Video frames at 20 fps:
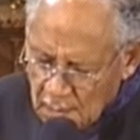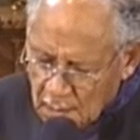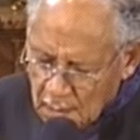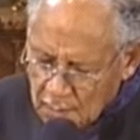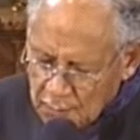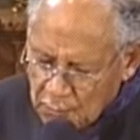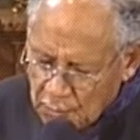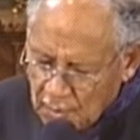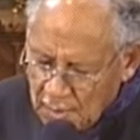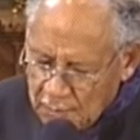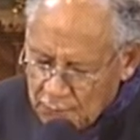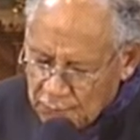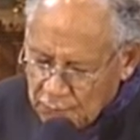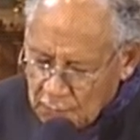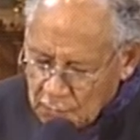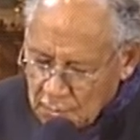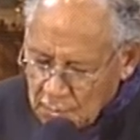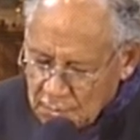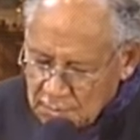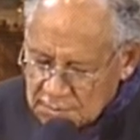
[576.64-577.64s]
I pray for
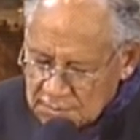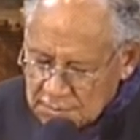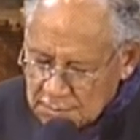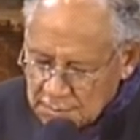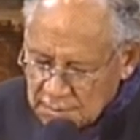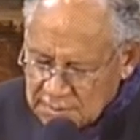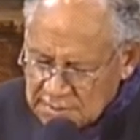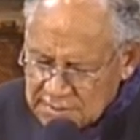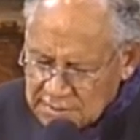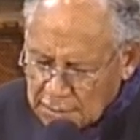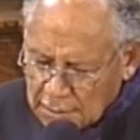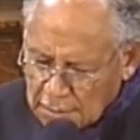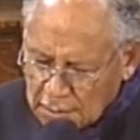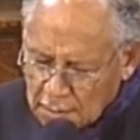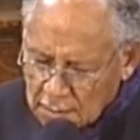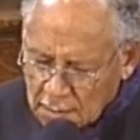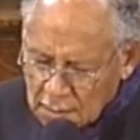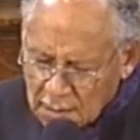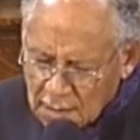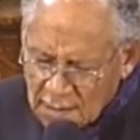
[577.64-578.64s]
those who are sick
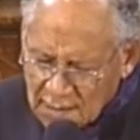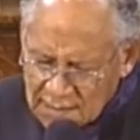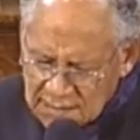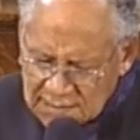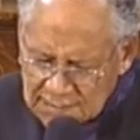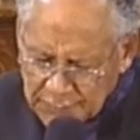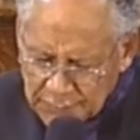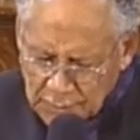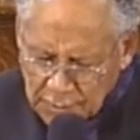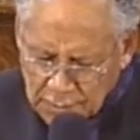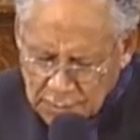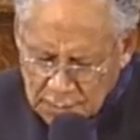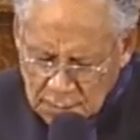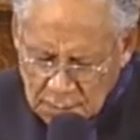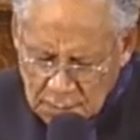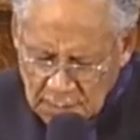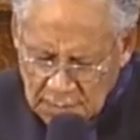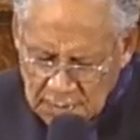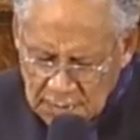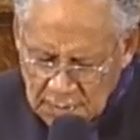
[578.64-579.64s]
in the hospital,
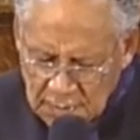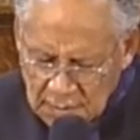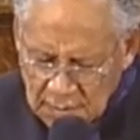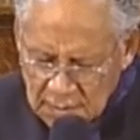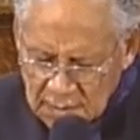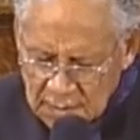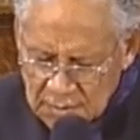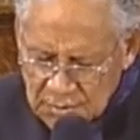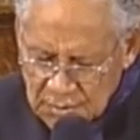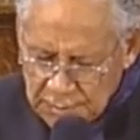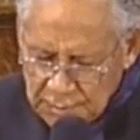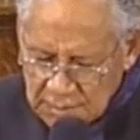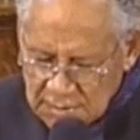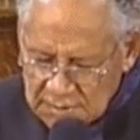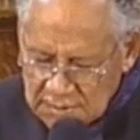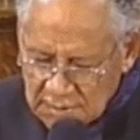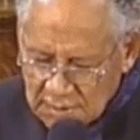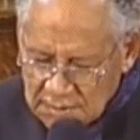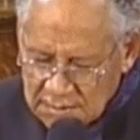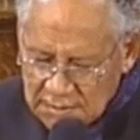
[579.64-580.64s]
to
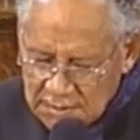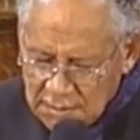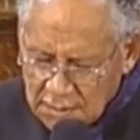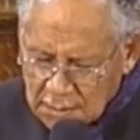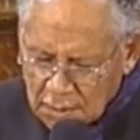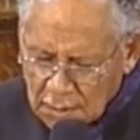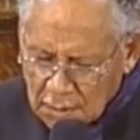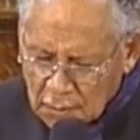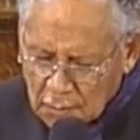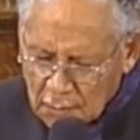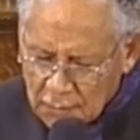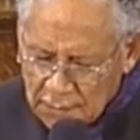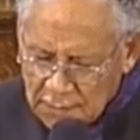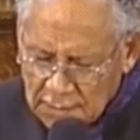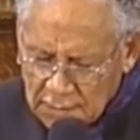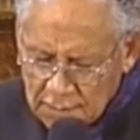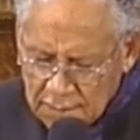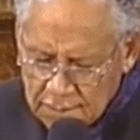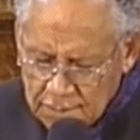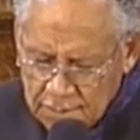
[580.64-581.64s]
touch and heal
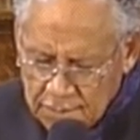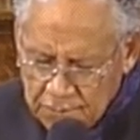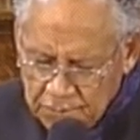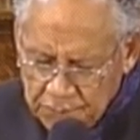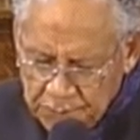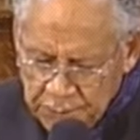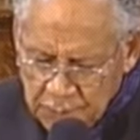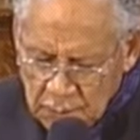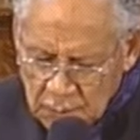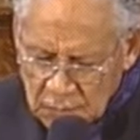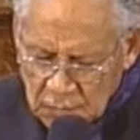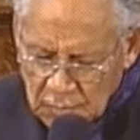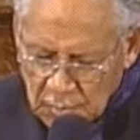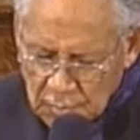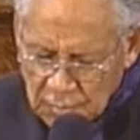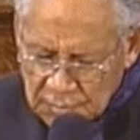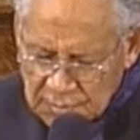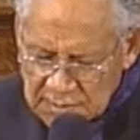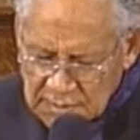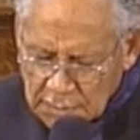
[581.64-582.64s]
them
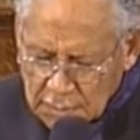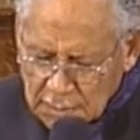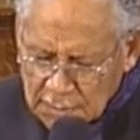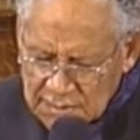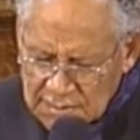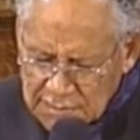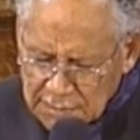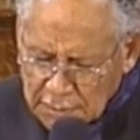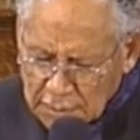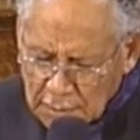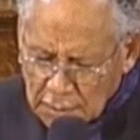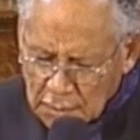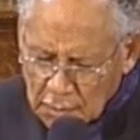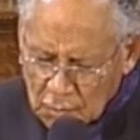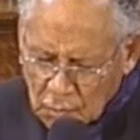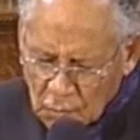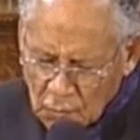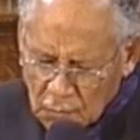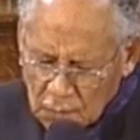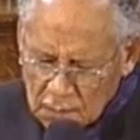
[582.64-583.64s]
those that are sick at
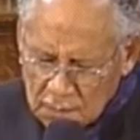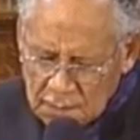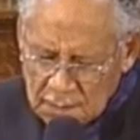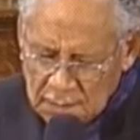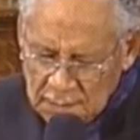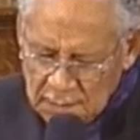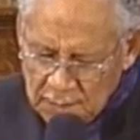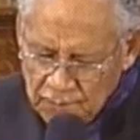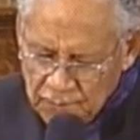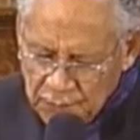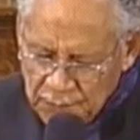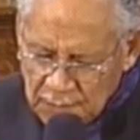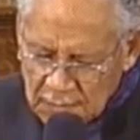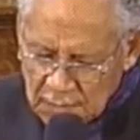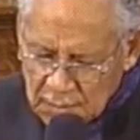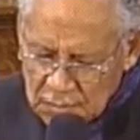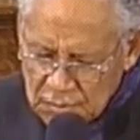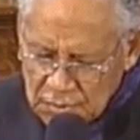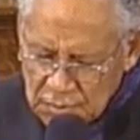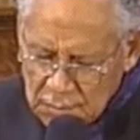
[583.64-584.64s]
home,
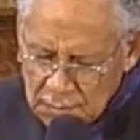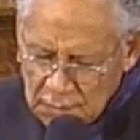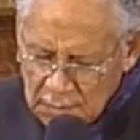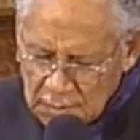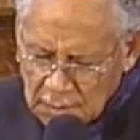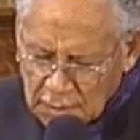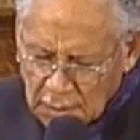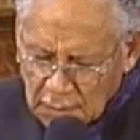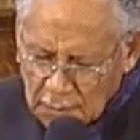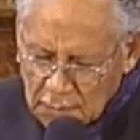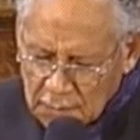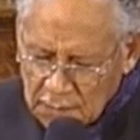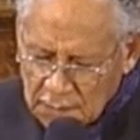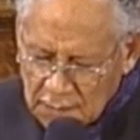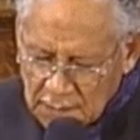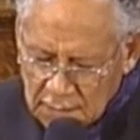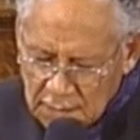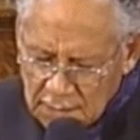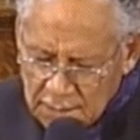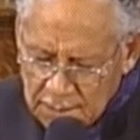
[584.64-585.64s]
that you would heal
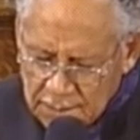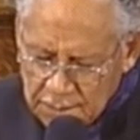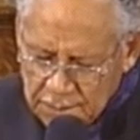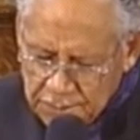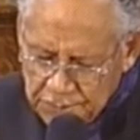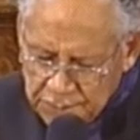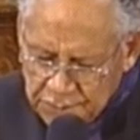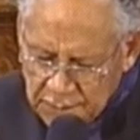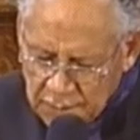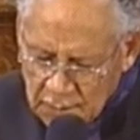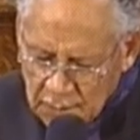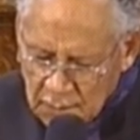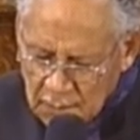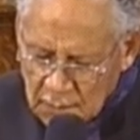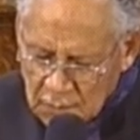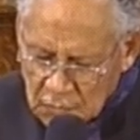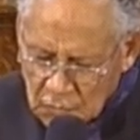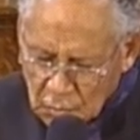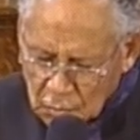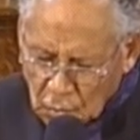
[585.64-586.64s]
them.
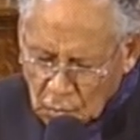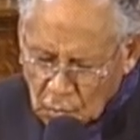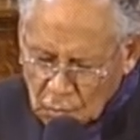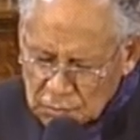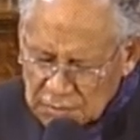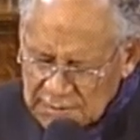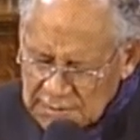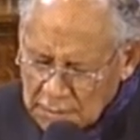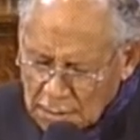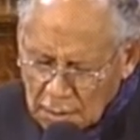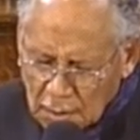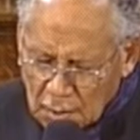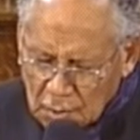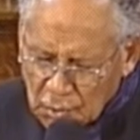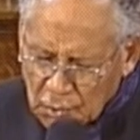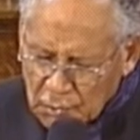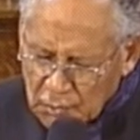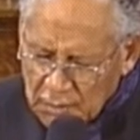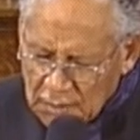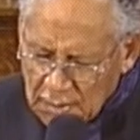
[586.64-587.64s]
Those,
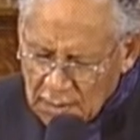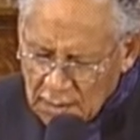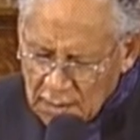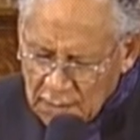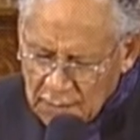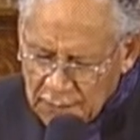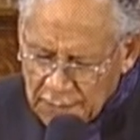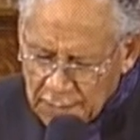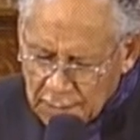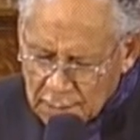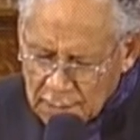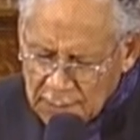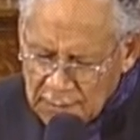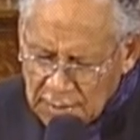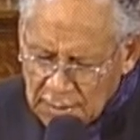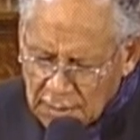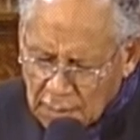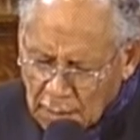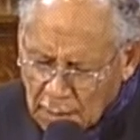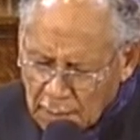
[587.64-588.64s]
hallelujah, that are
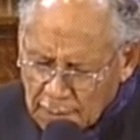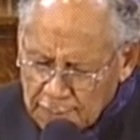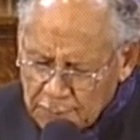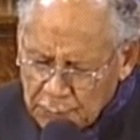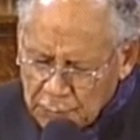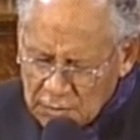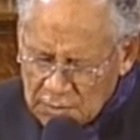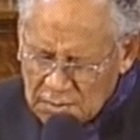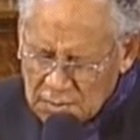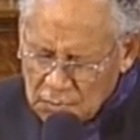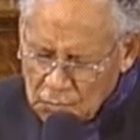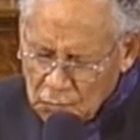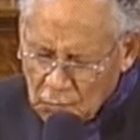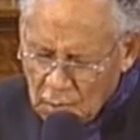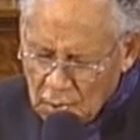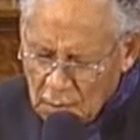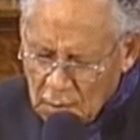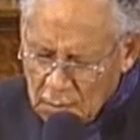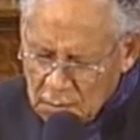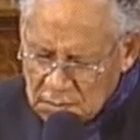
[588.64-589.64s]
behind prison
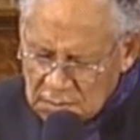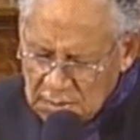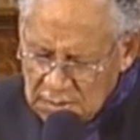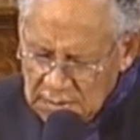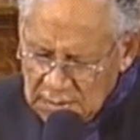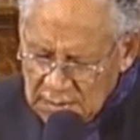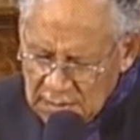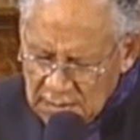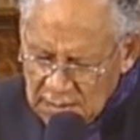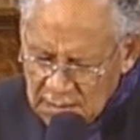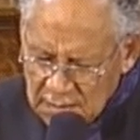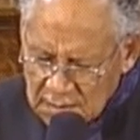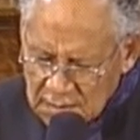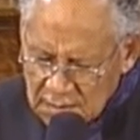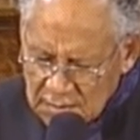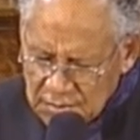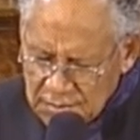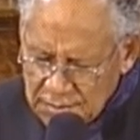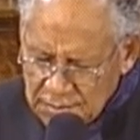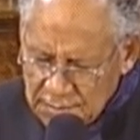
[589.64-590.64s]
walls,
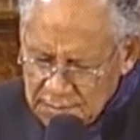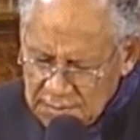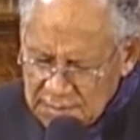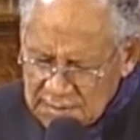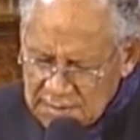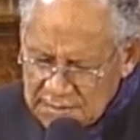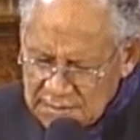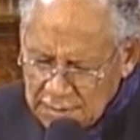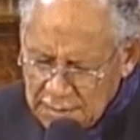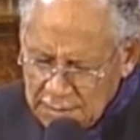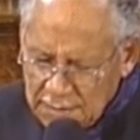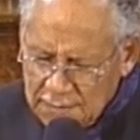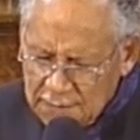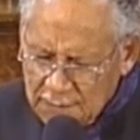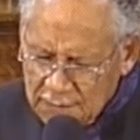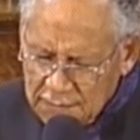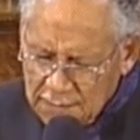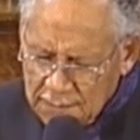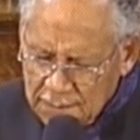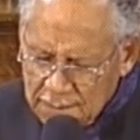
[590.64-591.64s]
that you would
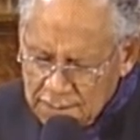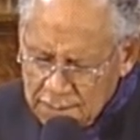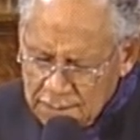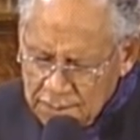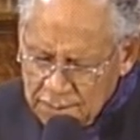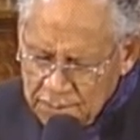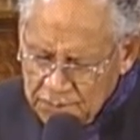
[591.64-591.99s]
save them.